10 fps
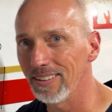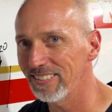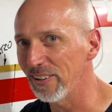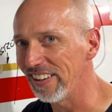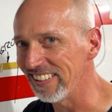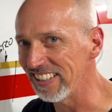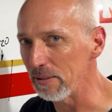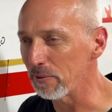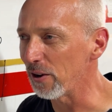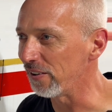let's go ahead and
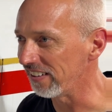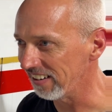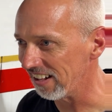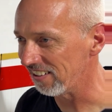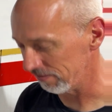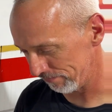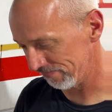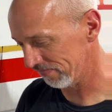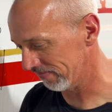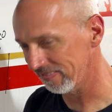keep going. I'll
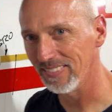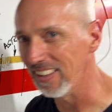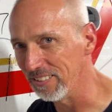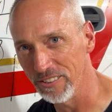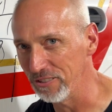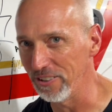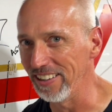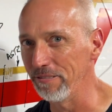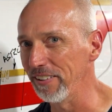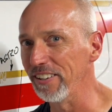just try
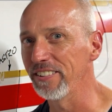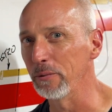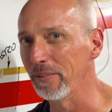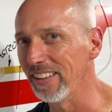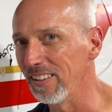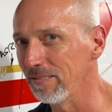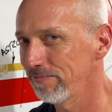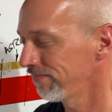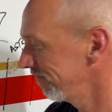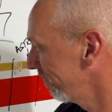and finish it without
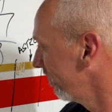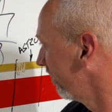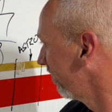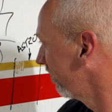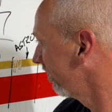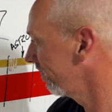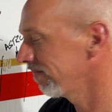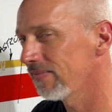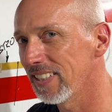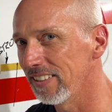
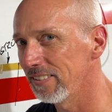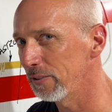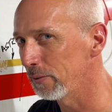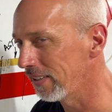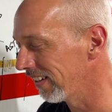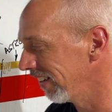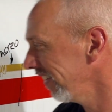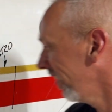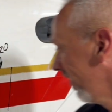getting too giddy.